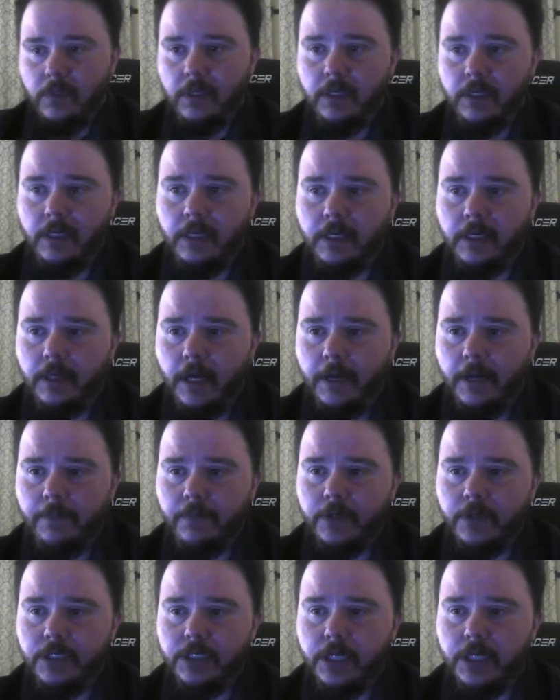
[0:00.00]
and I
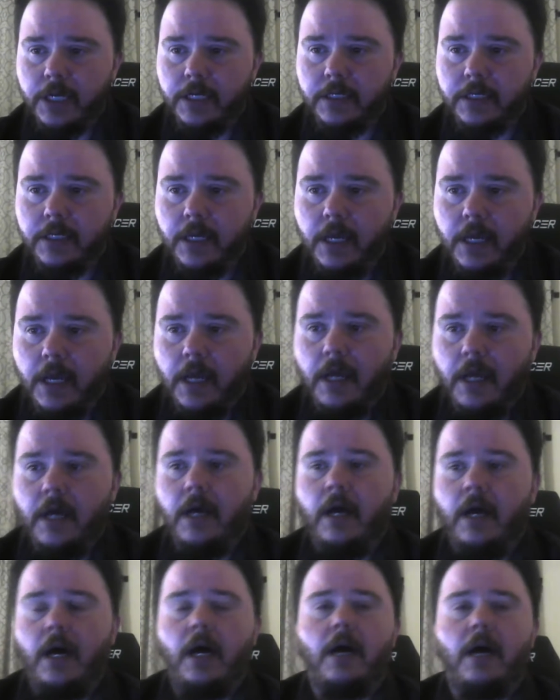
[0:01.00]
appreciate
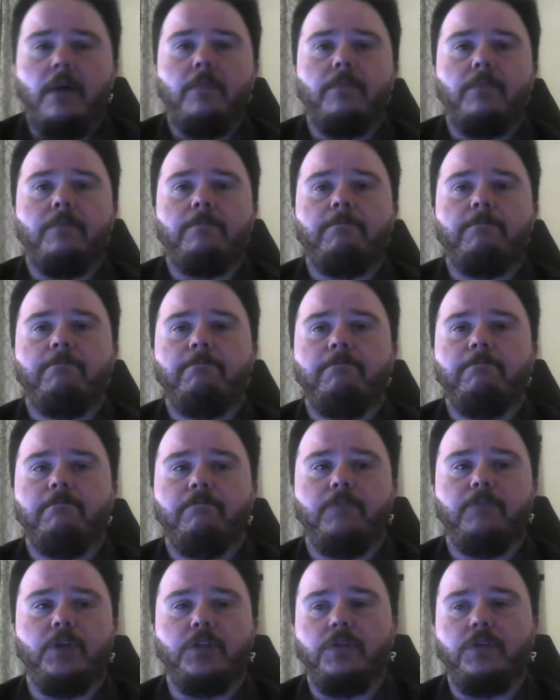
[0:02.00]
um,
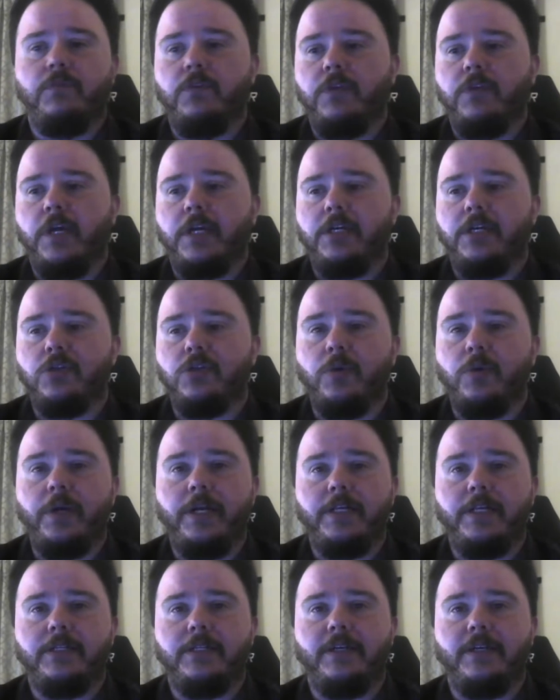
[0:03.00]
those of you that can join
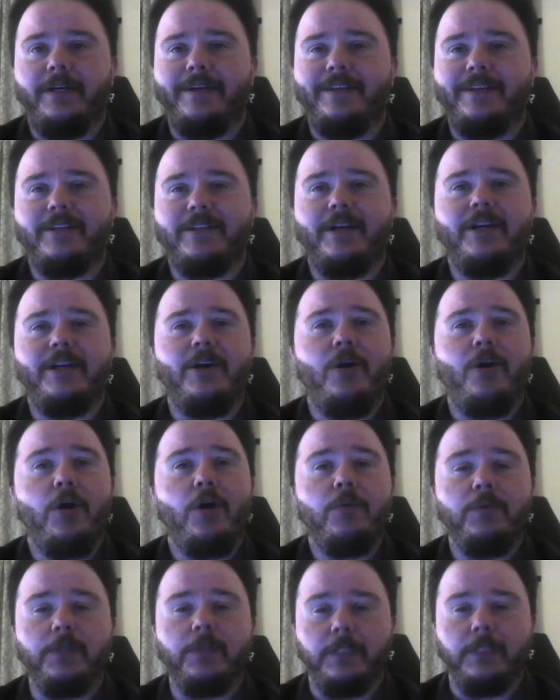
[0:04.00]
us, uh, it's kind of
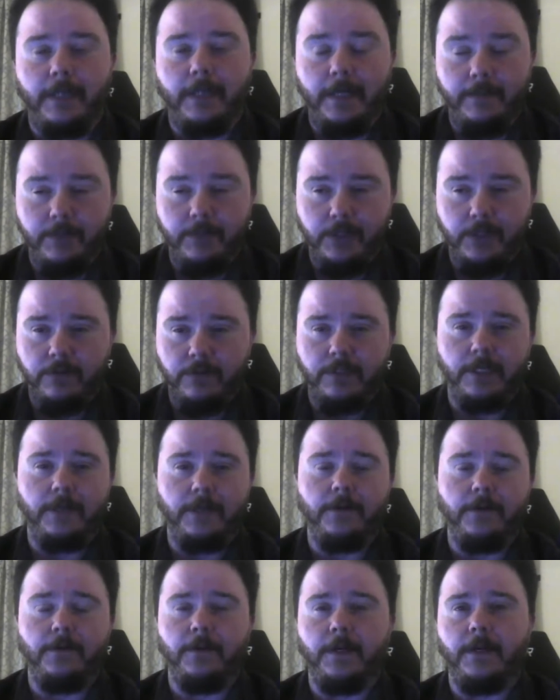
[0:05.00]
hard with the time zones. I
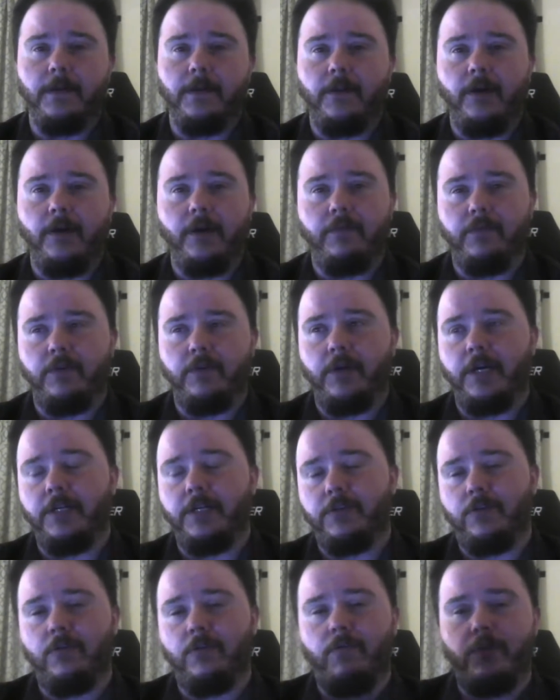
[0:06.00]
know that a lot of you
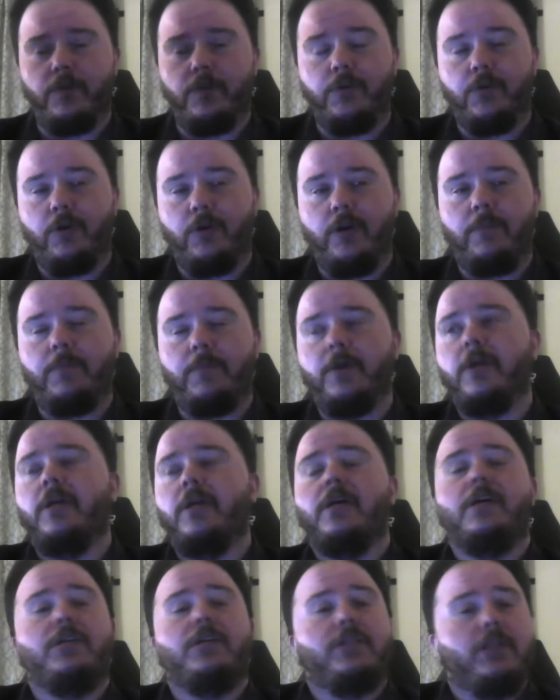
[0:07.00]
guys are over in Europe.
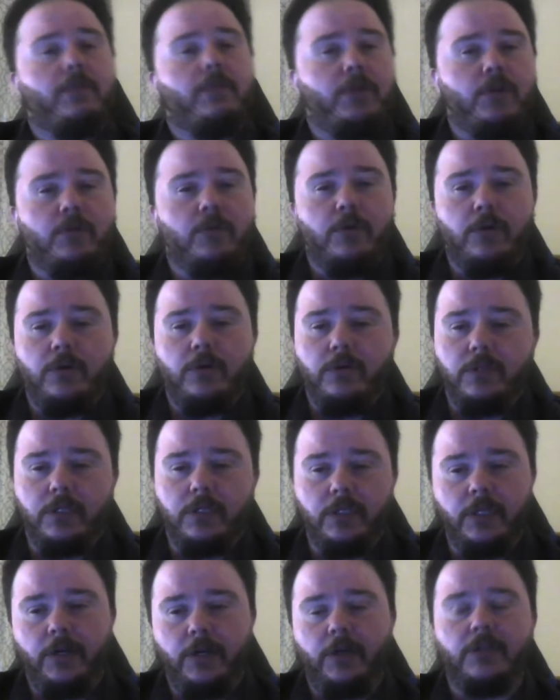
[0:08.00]
Some of you are in New
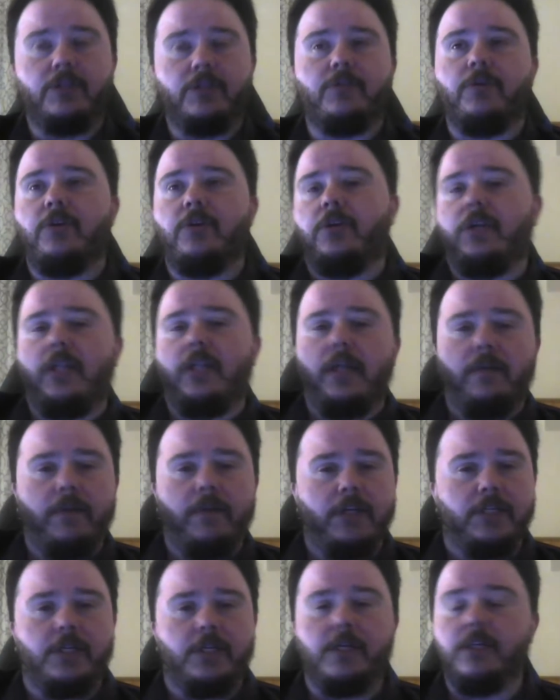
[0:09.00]
Zealand, Australia, a lot of
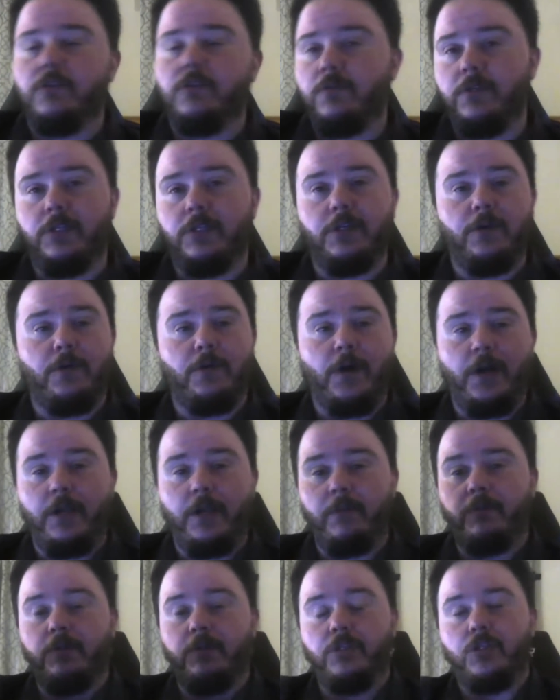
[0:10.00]
Asian countries, and you're not
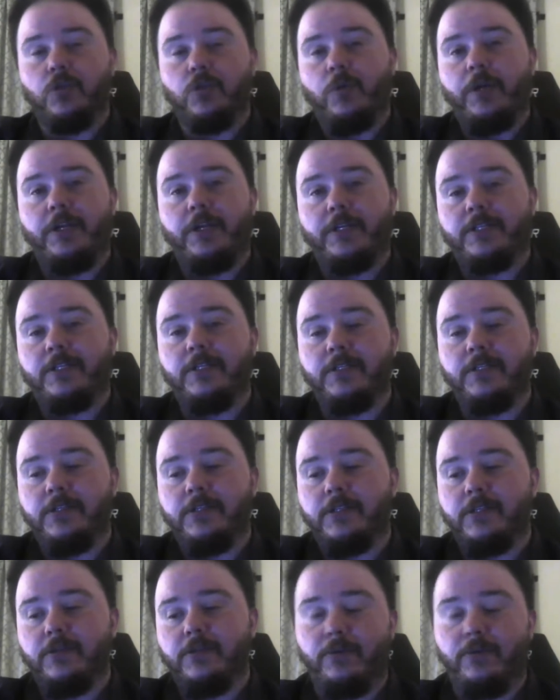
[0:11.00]
able to join us because
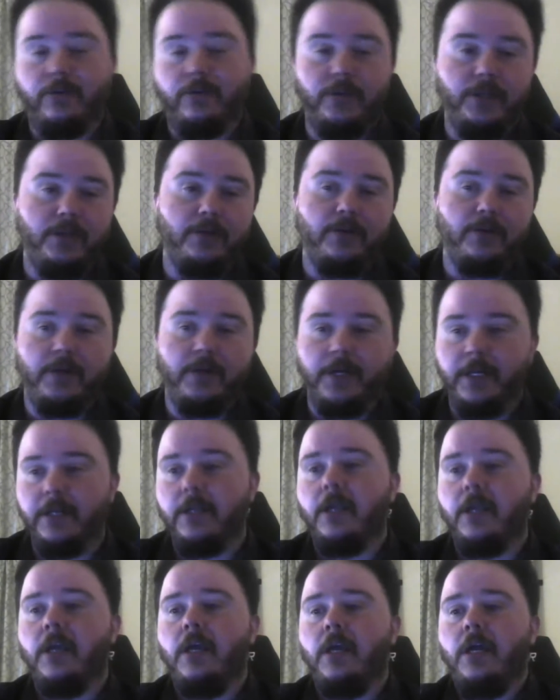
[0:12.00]
it's early or late.
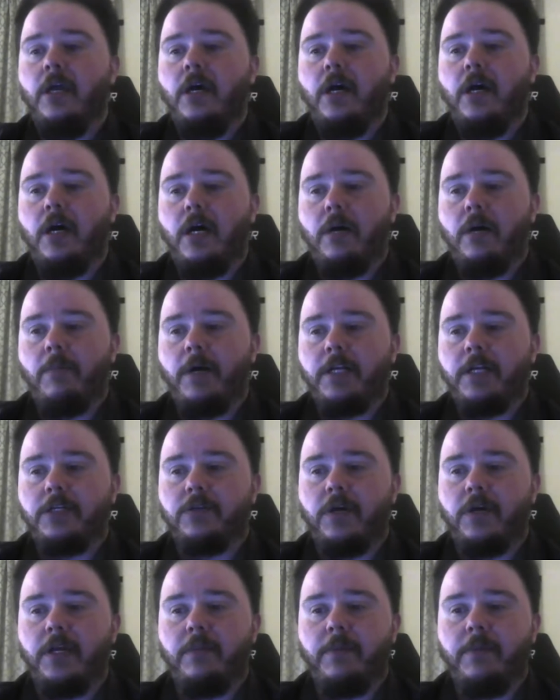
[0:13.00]
Um, I
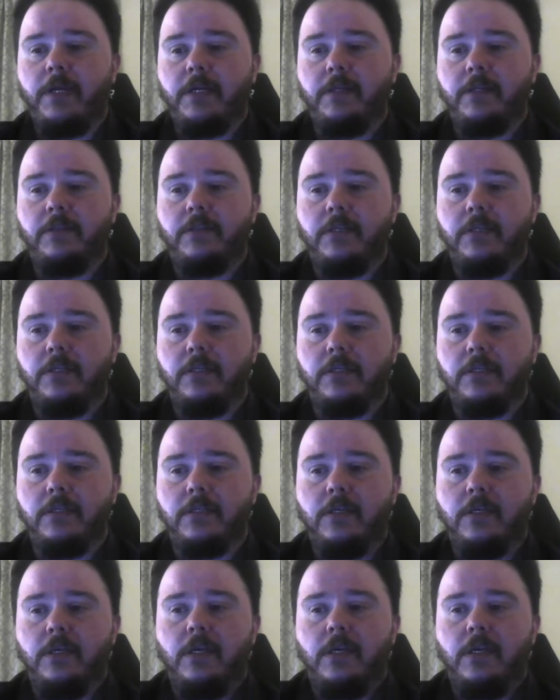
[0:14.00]
try to make these